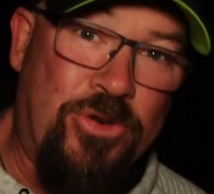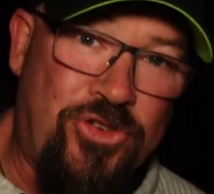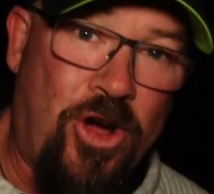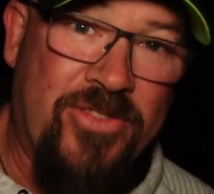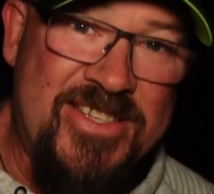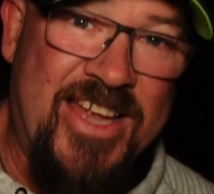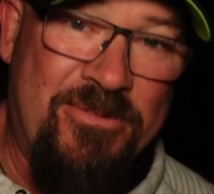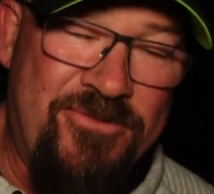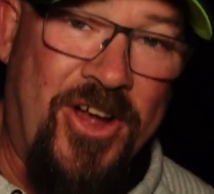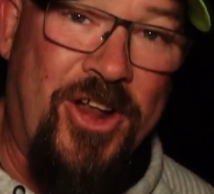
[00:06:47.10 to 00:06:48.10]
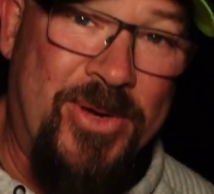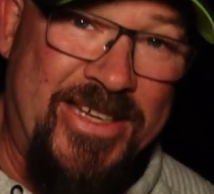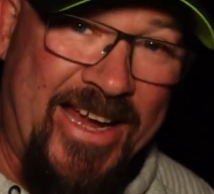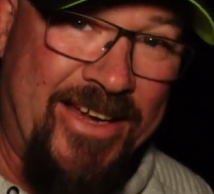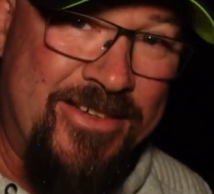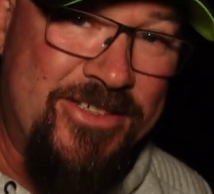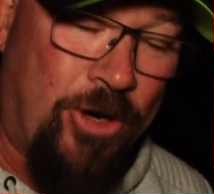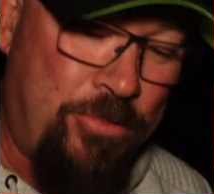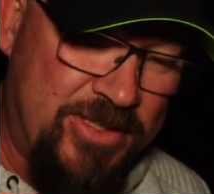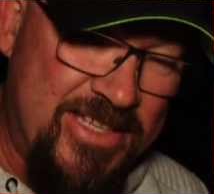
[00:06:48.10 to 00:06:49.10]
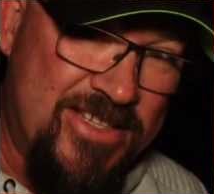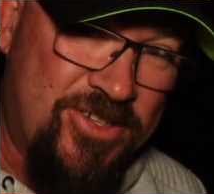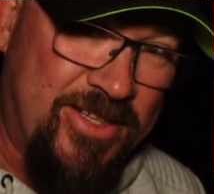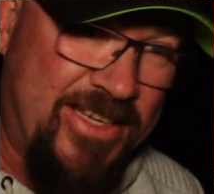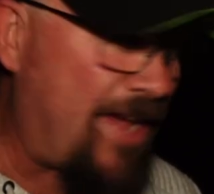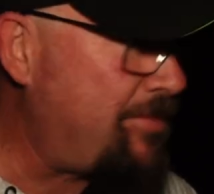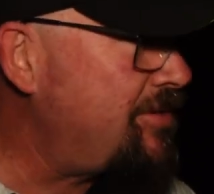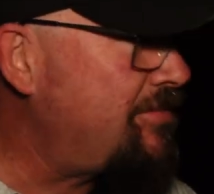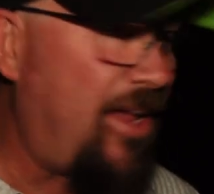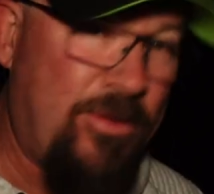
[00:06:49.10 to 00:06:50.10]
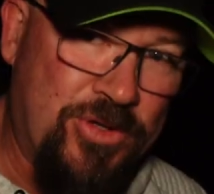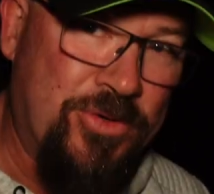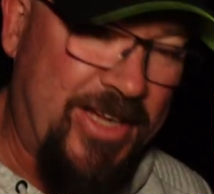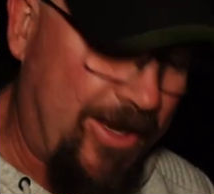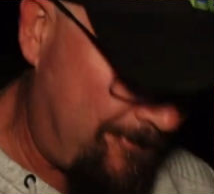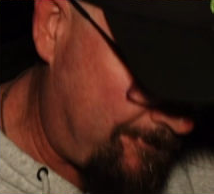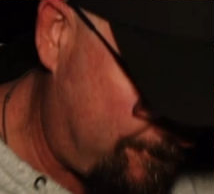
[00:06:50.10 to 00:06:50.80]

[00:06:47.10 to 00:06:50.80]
we'll try the same photo again. So I'll put this inside the cabin and we'll do it again.